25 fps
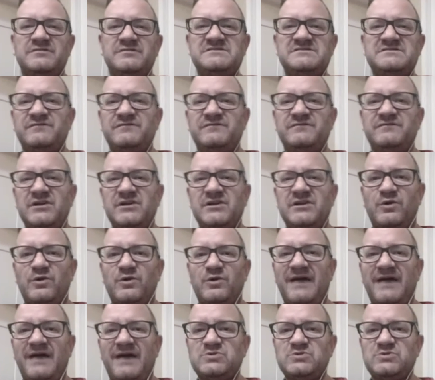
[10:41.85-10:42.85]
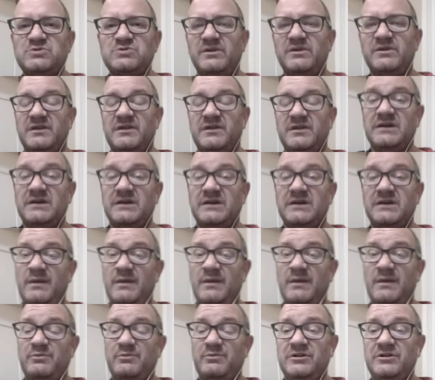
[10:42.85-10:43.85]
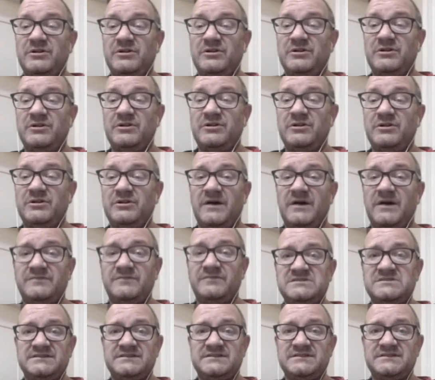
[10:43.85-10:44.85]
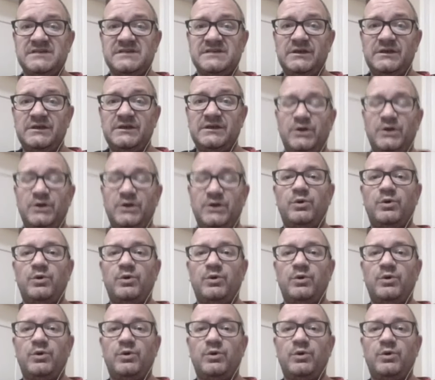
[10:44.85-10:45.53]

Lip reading: It was a very graphic story, but I also remember a lot of those details